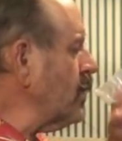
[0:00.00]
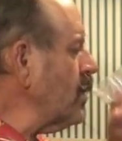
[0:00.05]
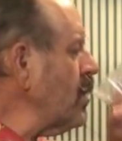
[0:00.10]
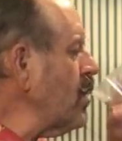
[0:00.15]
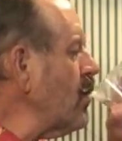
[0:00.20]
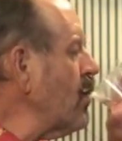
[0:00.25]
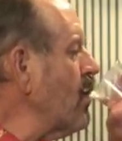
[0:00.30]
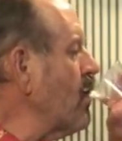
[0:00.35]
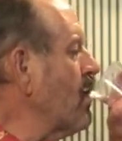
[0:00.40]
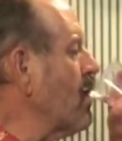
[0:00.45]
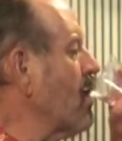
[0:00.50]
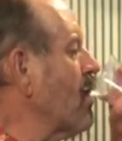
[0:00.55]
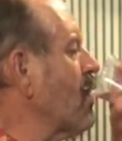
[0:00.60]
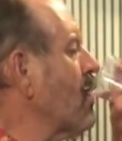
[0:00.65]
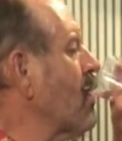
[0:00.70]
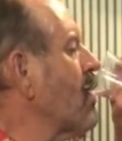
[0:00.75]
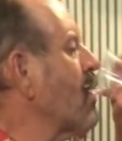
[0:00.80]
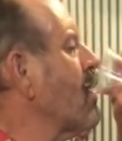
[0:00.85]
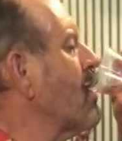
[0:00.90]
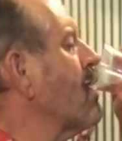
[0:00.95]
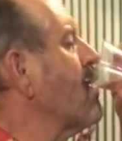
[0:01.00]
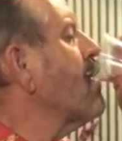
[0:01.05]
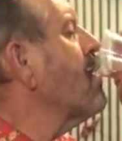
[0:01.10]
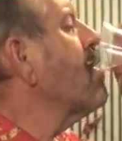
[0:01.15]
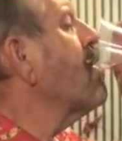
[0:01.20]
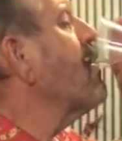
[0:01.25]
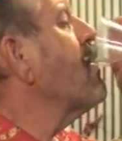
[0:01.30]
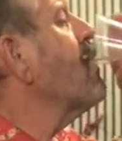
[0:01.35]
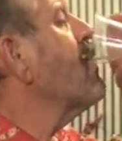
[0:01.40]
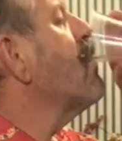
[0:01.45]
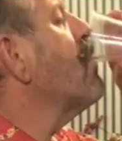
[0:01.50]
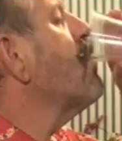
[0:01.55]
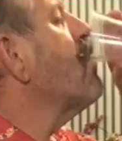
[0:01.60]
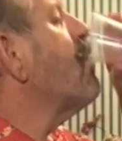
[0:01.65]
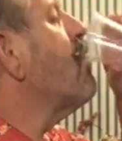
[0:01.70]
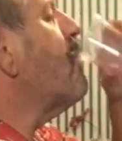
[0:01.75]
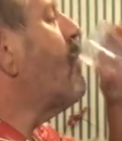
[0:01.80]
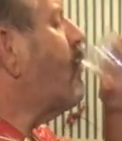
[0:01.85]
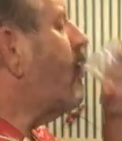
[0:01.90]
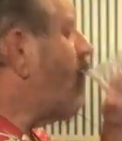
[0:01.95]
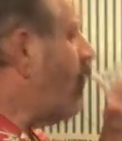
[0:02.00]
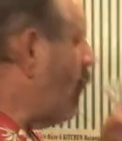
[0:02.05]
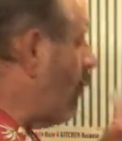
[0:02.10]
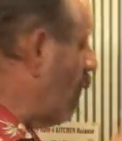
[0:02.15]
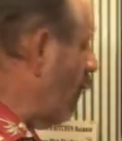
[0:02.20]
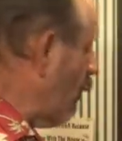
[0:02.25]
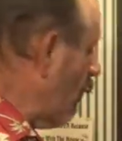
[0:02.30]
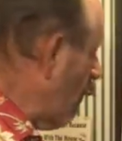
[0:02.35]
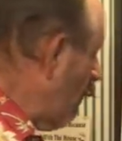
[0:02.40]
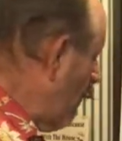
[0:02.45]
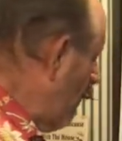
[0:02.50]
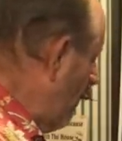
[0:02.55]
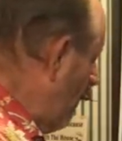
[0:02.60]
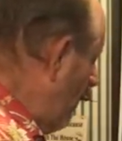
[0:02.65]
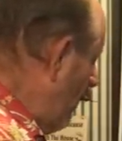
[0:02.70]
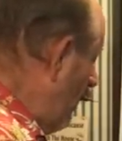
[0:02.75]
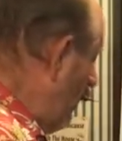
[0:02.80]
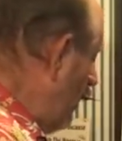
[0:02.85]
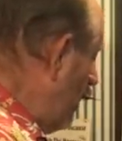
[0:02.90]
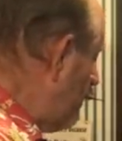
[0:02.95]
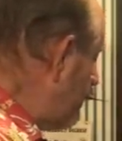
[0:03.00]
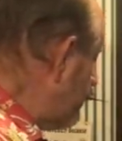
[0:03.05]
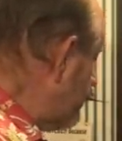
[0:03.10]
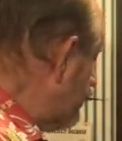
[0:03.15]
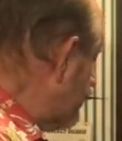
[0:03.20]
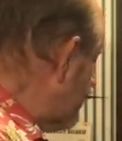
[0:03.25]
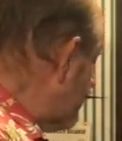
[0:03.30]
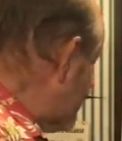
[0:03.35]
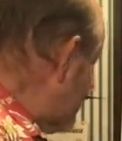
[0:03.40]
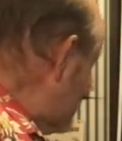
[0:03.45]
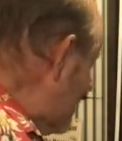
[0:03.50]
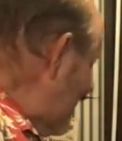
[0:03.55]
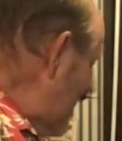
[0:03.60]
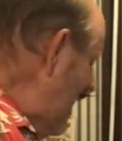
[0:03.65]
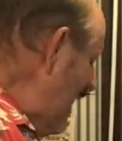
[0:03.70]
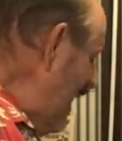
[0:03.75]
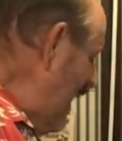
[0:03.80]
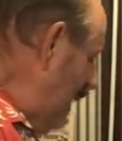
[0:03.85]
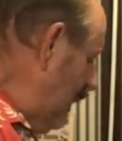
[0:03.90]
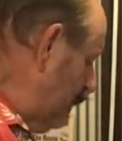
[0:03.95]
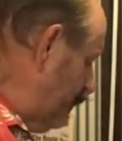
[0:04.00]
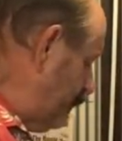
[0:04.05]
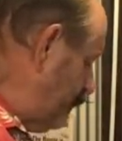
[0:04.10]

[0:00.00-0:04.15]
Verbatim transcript: and we just don't get bothered by mosquitoes or